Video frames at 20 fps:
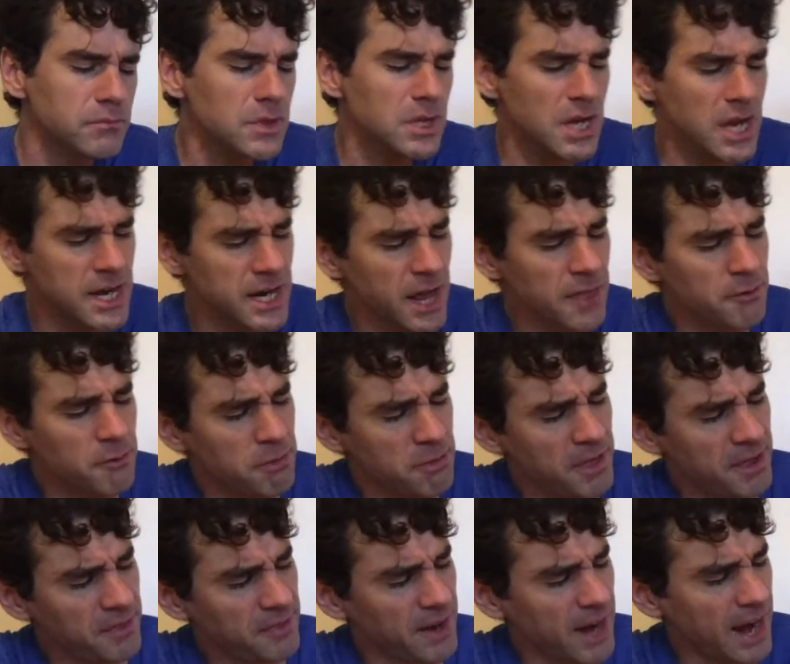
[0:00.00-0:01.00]
Another thing
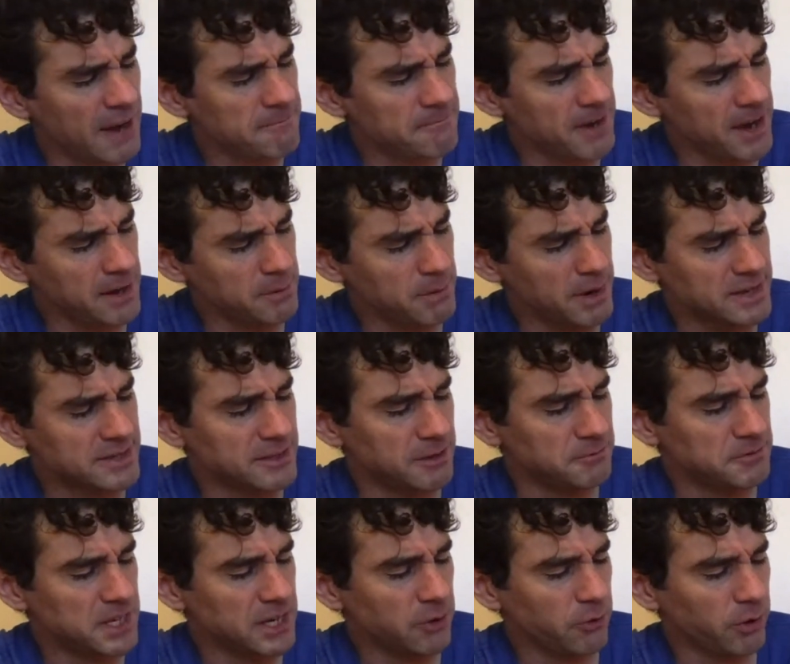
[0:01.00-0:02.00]
that I find myself
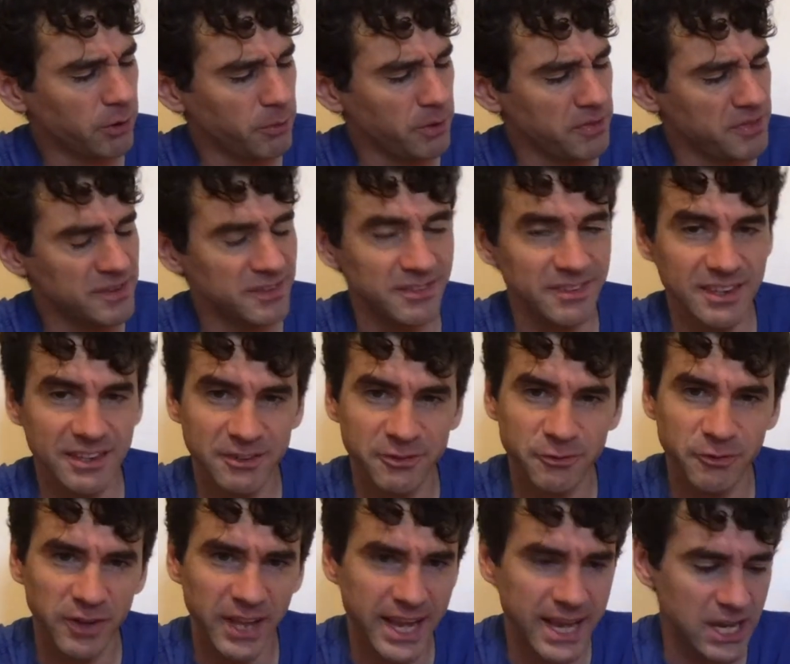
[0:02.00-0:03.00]
tinkering with is this
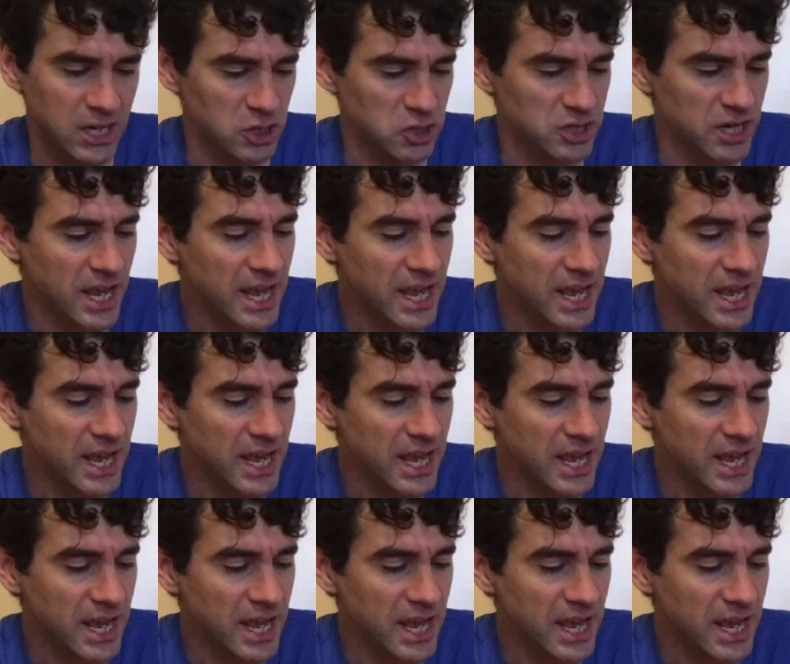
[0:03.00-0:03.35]
flange.